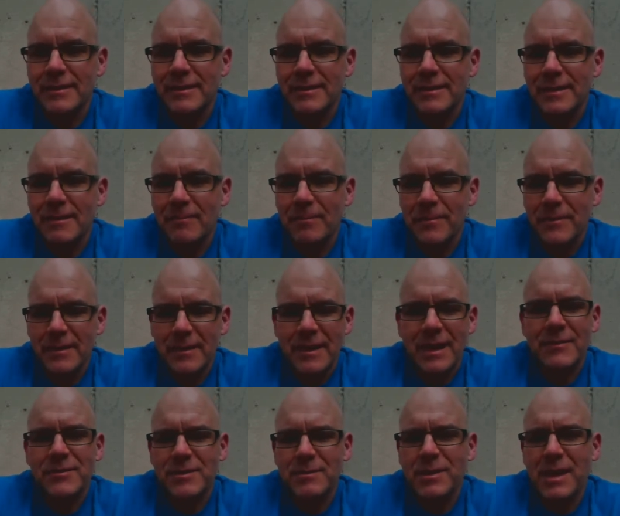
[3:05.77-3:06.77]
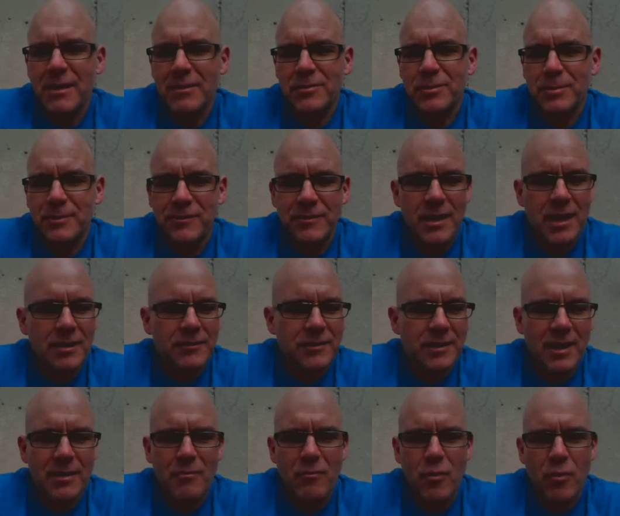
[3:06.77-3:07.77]
I have some character personas
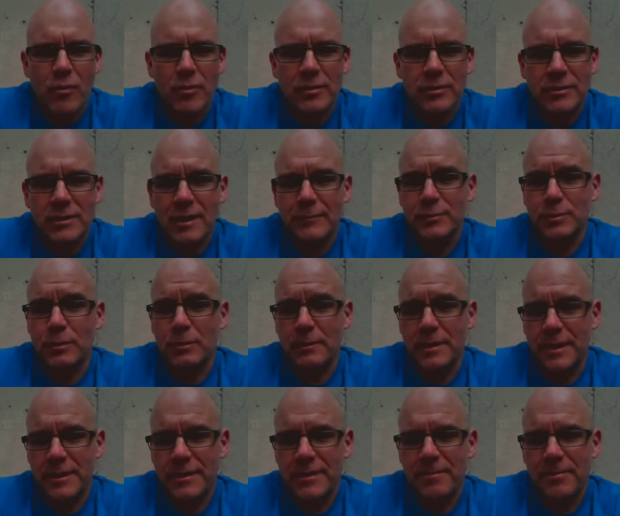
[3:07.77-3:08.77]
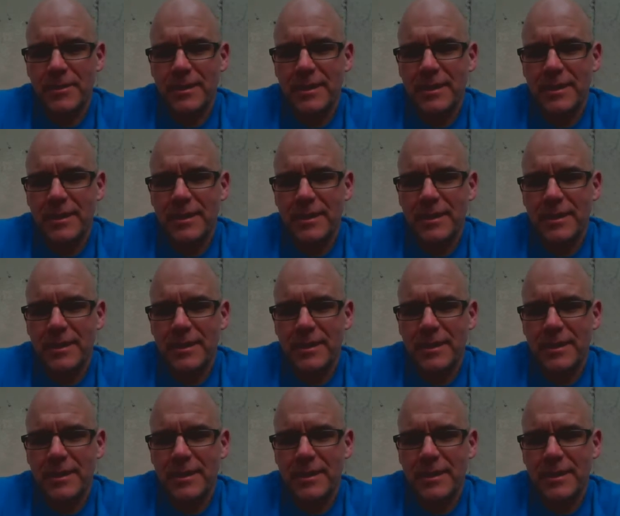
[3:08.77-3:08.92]
that I'm more comfortable with,